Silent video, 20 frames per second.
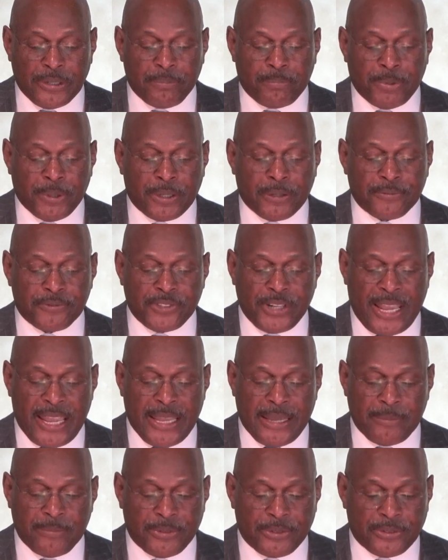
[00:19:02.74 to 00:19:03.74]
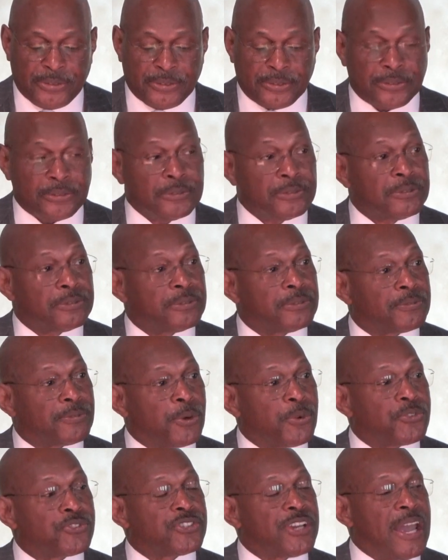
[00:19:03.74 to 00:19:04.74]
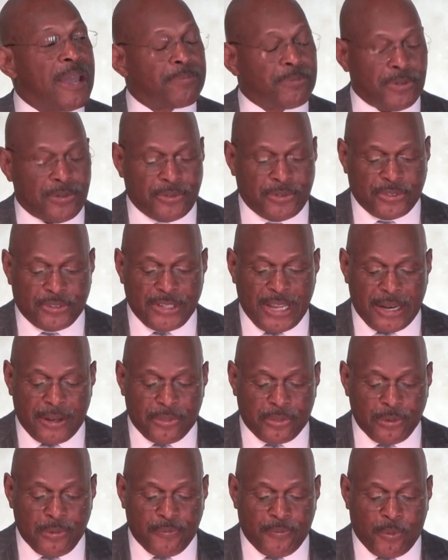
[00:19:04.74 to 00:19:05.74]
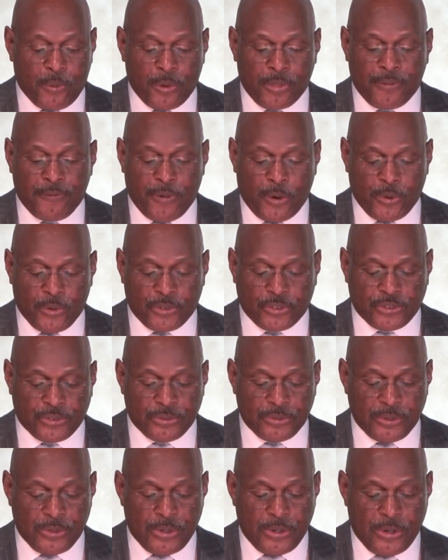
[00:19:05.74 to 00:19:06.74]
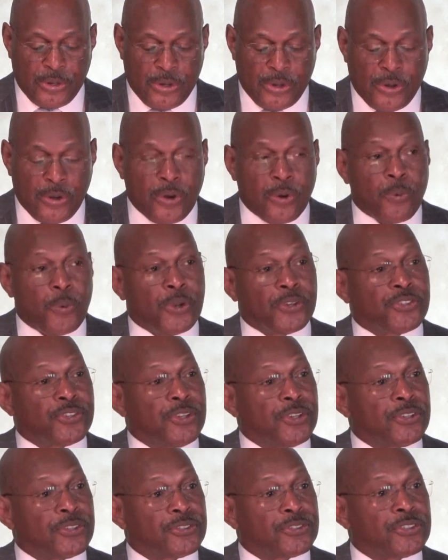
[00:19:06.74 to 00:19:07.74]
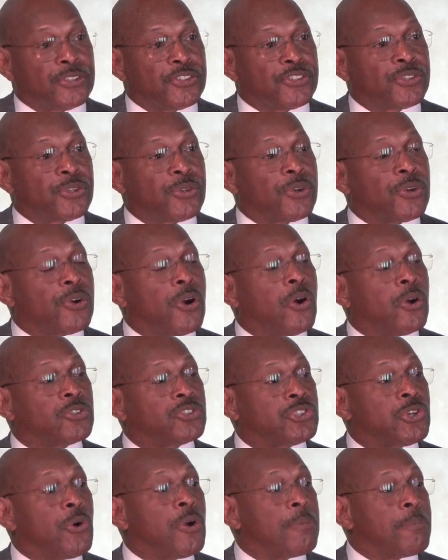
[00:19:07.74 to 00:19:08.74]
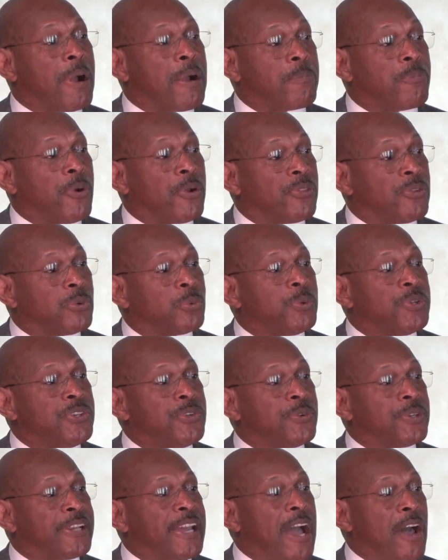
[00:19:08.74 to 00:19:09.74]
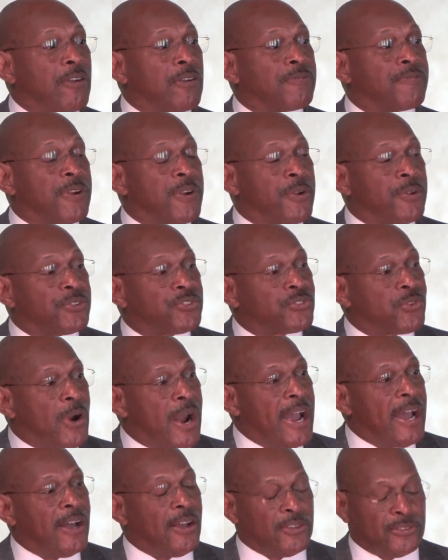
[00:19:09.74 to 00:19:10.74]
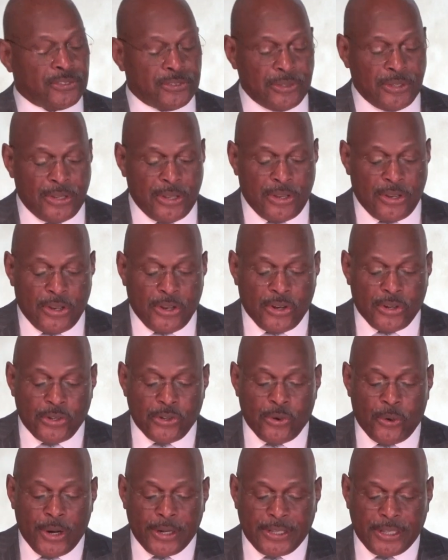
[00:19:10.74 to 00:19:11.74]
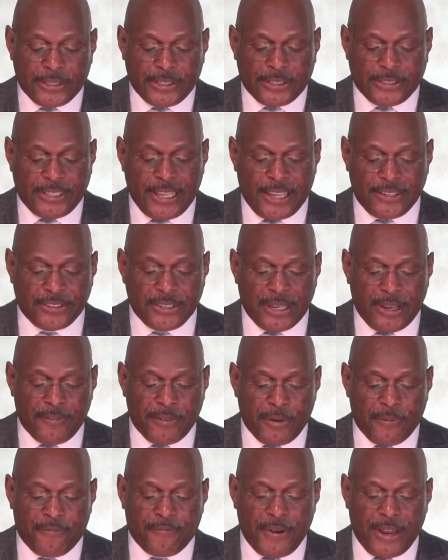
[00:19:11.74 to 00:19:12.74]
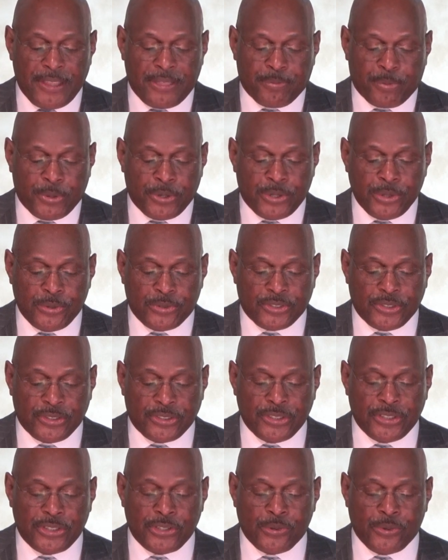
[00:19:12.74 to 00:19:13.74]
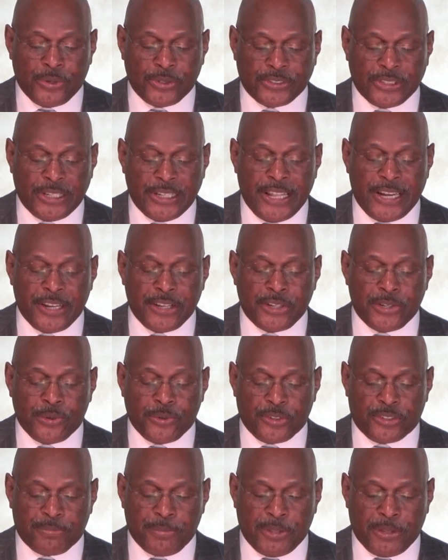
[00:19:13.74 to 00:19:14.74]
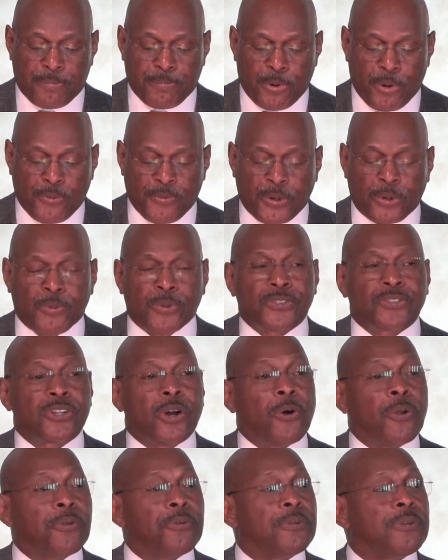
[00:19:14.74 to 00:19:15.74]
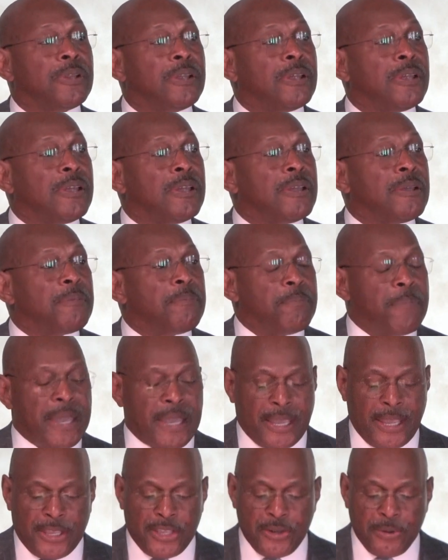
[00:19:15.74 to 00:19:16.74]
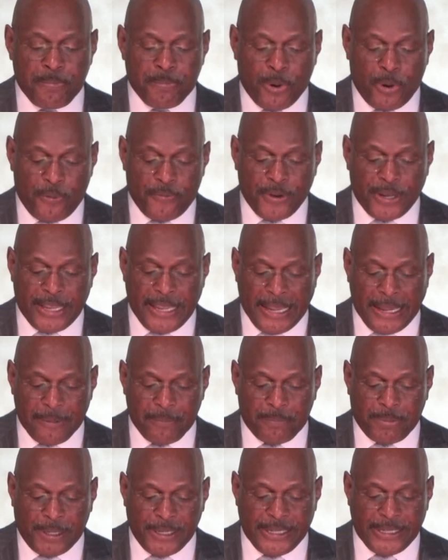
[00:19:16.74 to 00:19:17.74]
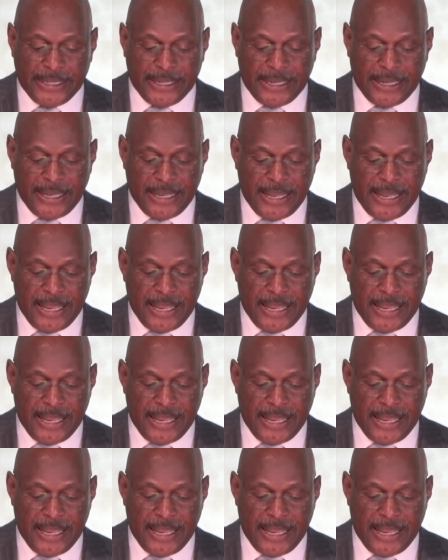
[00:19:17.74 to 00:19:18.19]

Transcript: in the book of James, first chapter, 2nd through 4th verse, where it says, "Consider it all joy, my brethren, when you encounter various trials, knowing that the testing of your faith produces endurance, and let endurance be the perfect result, making you perfect and complete,